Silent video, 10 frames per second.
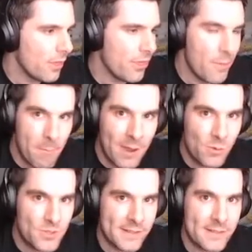the
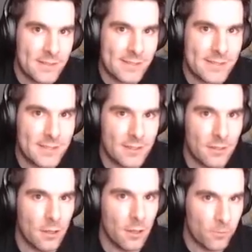mountains
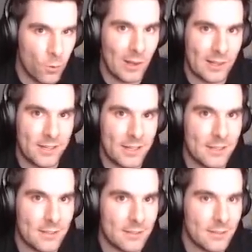of quality.